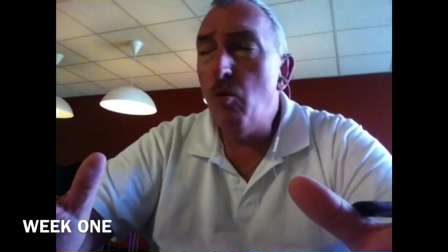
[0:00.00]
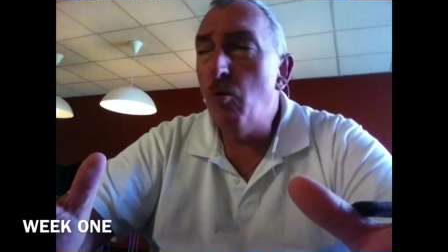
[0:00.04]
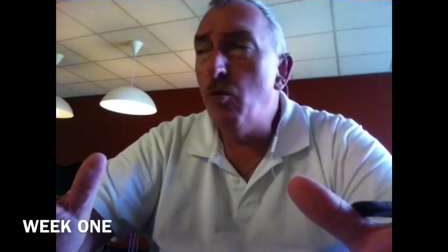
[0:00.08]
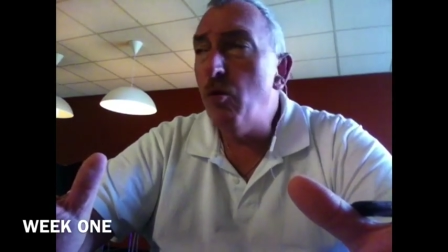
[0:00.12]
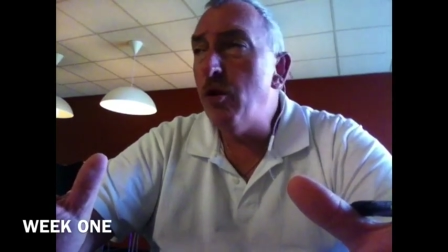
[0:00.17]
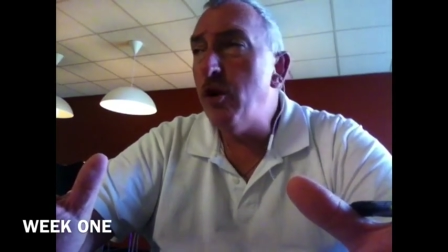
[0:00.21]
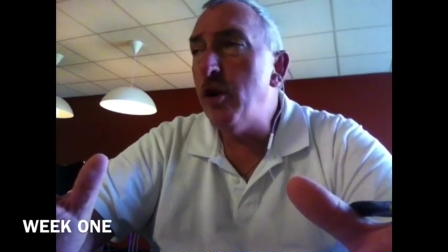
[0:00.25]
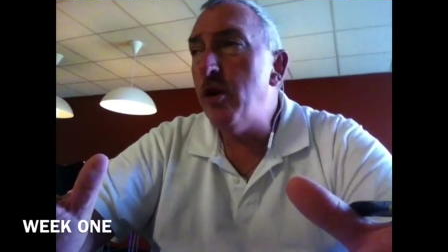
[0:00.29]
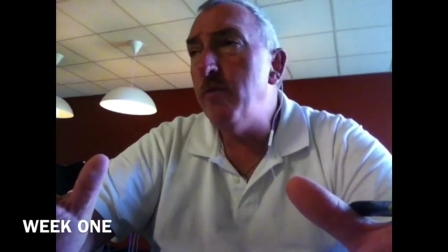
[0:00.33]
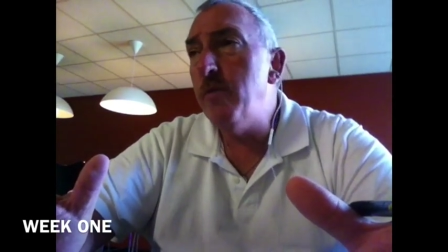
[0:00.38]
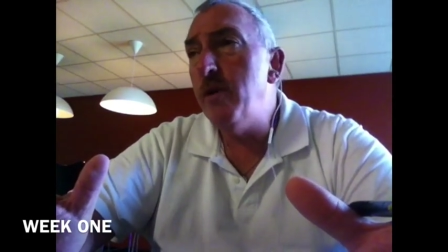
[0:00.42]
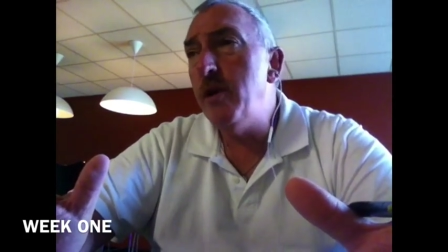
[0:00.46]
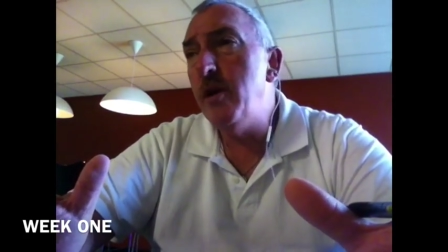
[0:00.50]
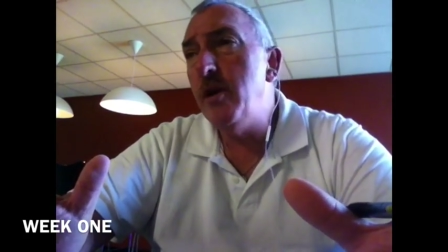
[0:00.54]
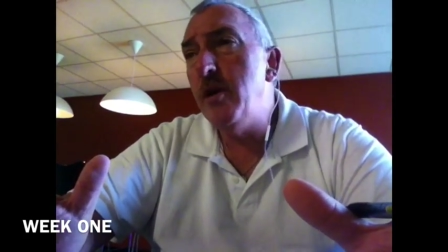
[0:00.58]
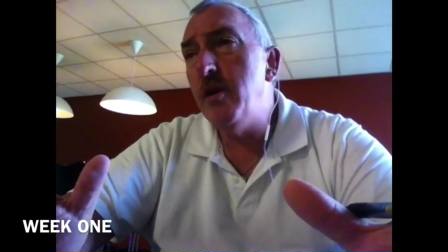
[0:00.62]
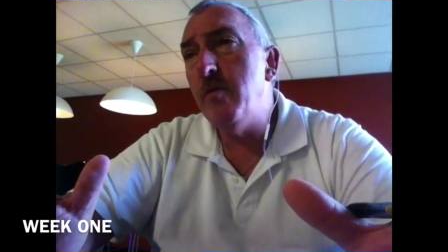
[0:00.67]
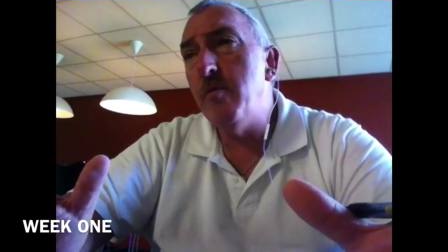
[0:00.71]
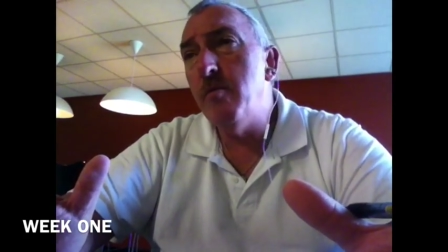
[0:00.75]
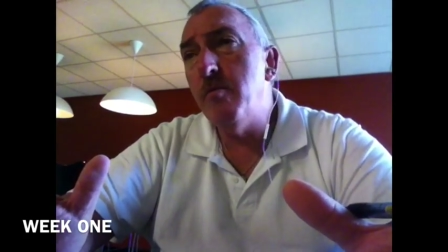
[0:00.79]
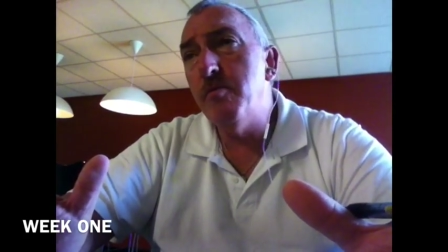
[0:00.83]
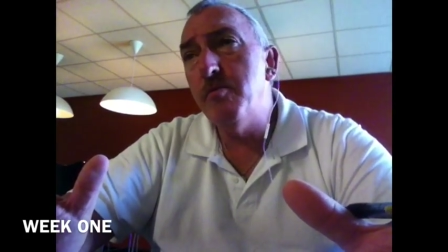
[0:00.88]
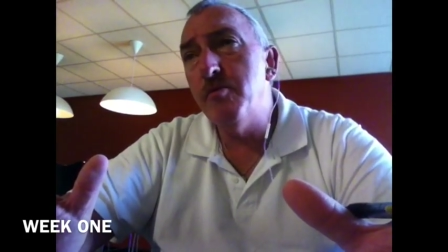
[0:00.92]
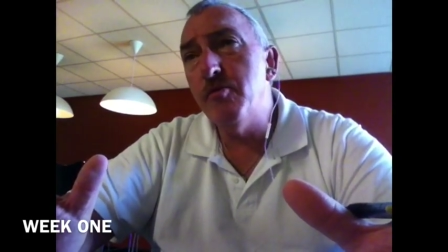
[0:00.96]
we're going to be
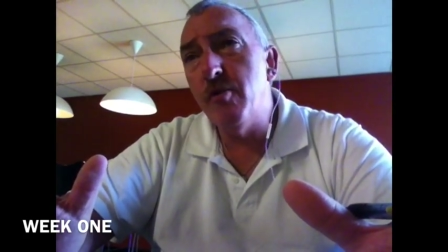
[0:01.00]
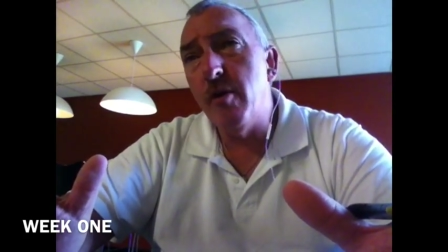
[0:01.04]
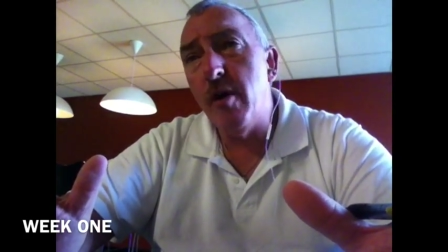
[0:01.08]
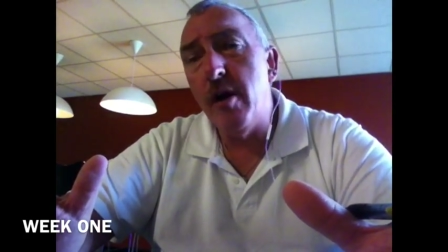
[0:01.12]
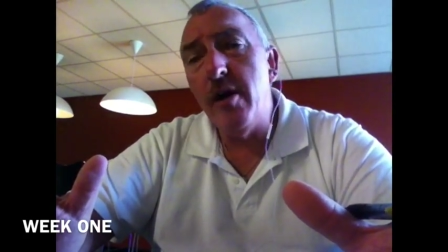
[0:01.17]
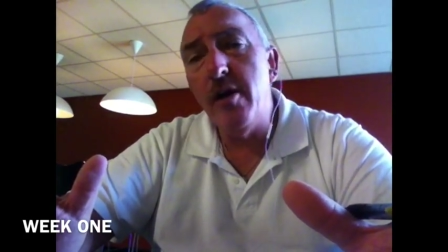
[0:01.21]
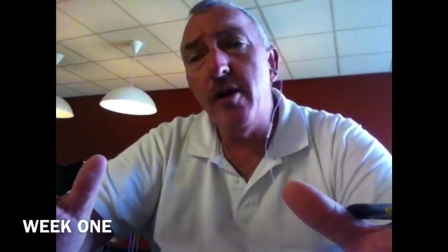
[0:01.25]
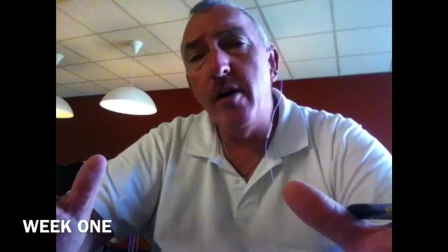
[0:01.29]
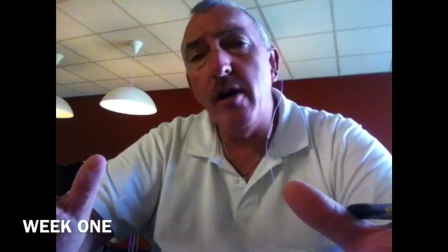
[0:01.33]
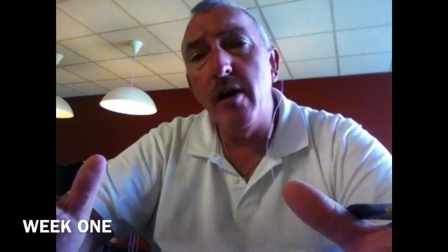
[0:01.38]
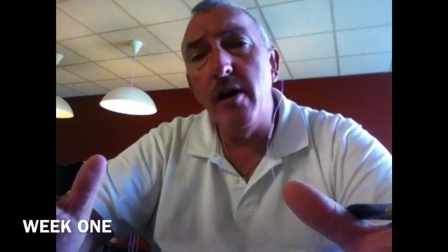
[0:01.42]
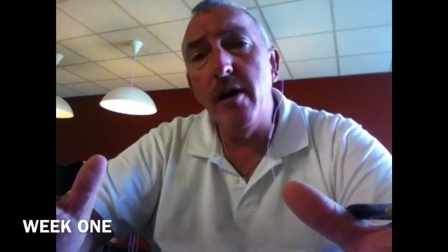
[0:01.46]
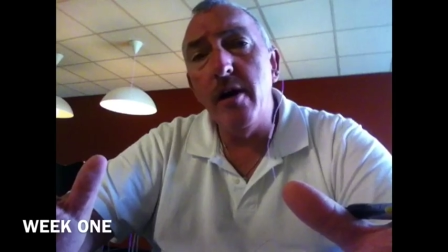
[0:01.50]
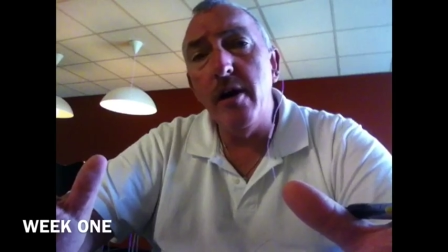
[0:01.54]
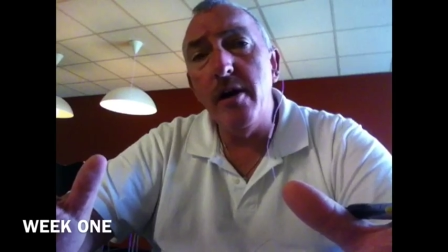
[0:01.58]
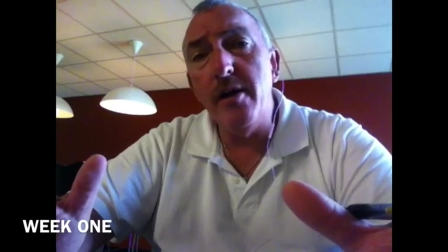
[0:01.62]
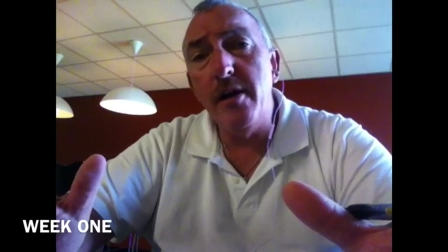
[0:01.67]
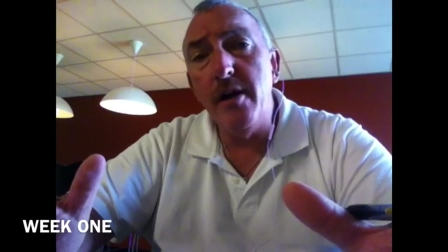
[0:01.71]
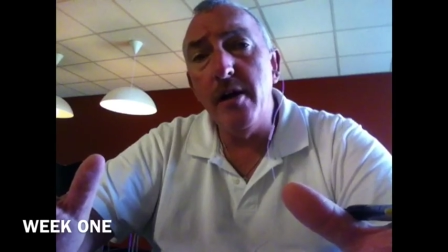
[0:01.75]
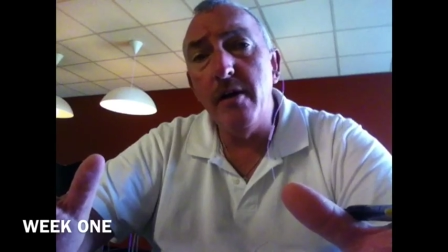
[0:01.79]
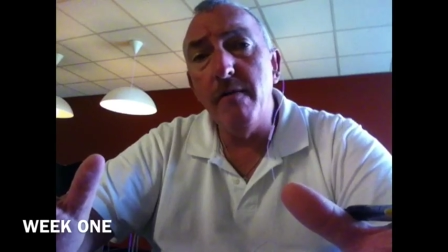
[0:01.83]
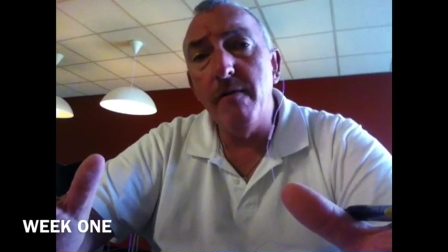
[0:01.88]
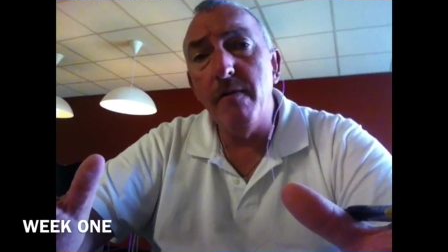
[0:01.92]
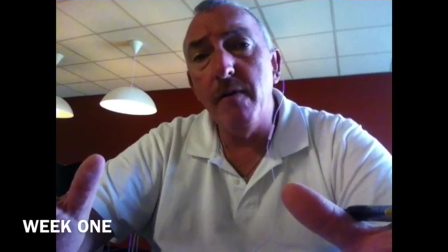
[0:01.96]
trying to
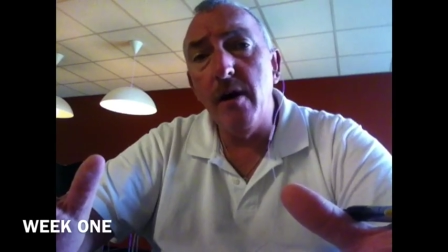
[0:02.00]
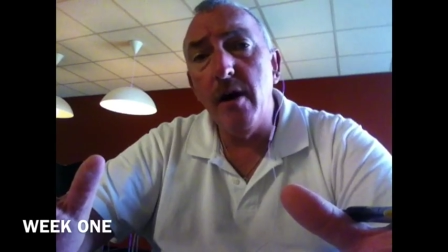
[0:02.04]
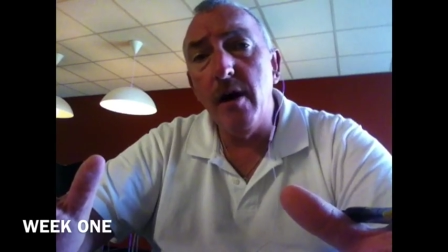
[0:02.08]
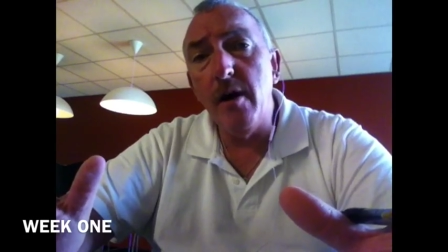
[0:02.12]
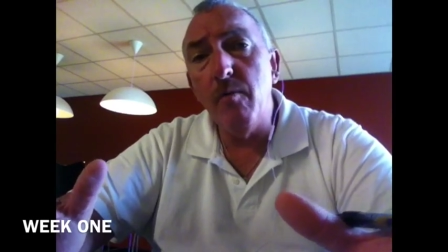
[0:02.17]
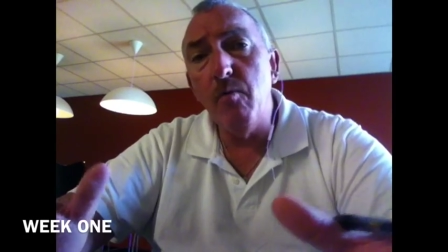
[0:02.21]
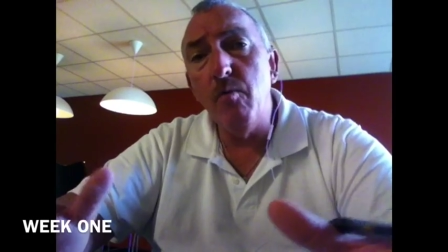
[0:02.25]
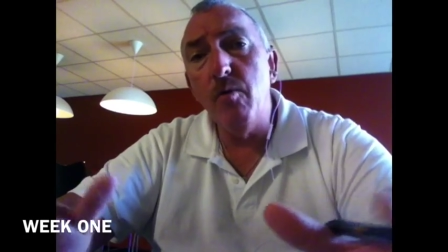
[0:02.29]
identify